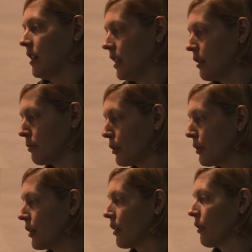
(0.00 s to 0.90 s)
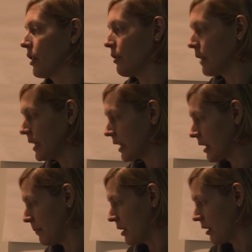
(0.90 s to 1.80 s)
your brooder or you're raising
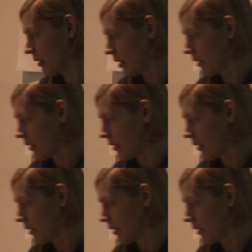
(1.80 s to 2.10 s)
up your,